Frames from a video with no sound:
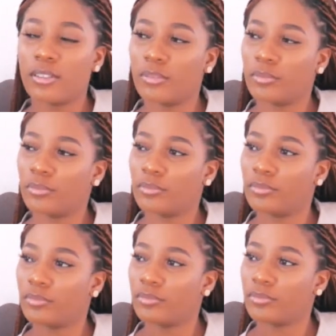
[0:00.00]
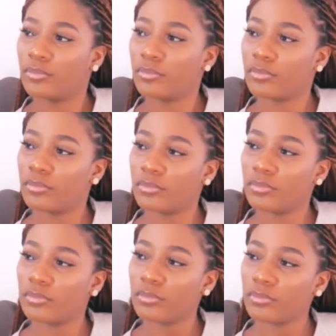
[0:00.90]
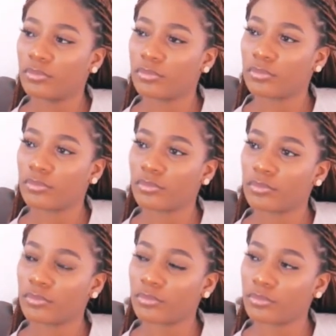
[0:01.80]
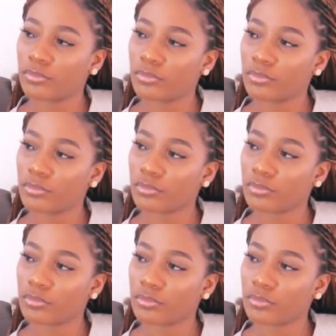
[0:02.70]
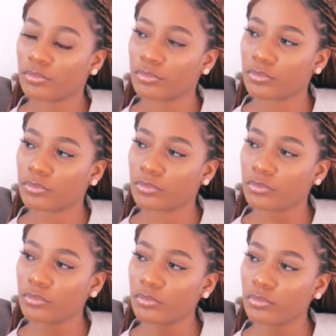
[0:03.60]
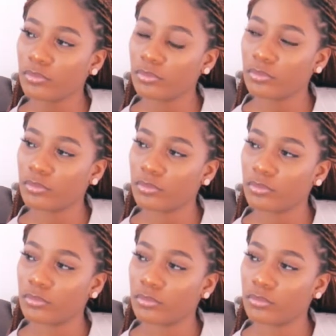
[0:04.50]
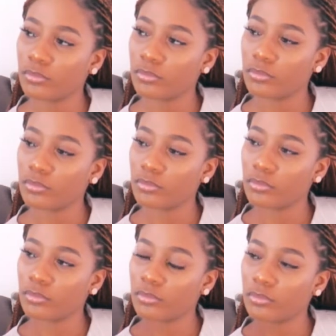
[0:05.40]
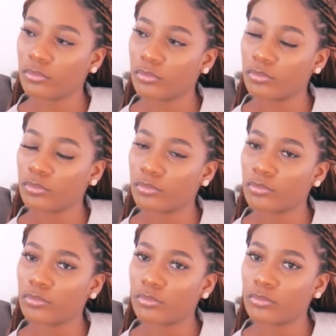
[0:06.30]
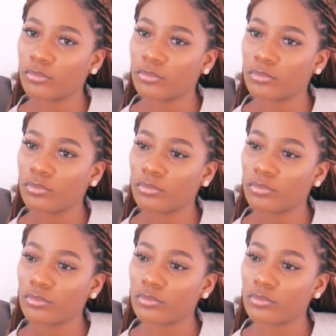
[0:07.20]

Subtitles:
This person isn't speaking.